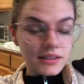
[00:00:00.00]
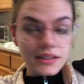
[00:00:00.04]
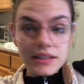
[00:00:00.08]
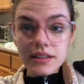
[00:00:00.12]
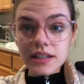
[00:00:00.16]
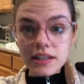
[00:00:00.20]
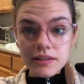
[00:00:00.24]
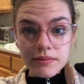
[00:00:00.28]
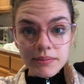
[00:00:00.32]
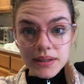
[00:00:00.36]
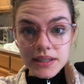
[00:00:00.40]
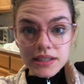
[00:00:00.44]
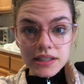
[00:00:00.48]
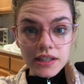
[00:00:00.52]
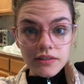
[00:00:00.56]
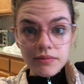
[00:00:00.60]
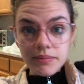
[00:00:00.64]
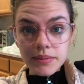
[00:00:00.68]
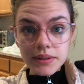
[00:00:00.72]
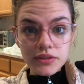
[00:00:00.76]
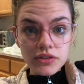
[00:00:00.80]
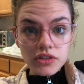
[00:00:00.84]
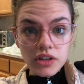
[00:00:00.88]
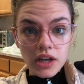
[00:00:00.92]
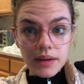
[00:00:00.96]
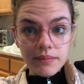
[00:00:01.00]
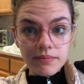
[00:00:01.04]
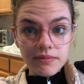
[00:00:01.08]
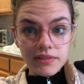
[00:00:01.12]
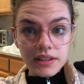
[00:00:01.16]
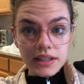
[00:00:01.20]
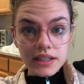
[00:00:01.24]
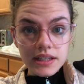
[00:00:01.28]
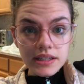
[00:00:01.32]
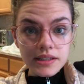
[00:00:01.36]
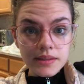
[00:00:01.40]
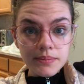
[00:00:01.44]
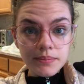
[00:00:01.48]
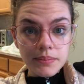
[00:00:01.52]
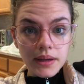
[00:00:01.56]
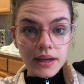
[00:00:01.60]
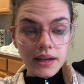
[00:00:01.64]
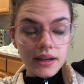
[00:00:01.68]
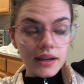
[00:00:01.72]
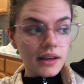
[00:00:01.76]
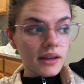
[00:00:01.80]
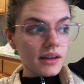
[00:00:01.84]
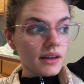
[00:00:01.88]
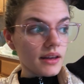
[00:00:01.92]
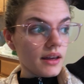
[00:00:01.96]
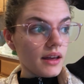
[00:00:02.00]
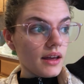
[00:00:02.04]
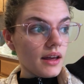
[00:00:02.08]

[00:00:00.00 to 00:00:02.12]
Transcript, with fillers: Didn't give myself much time for this, but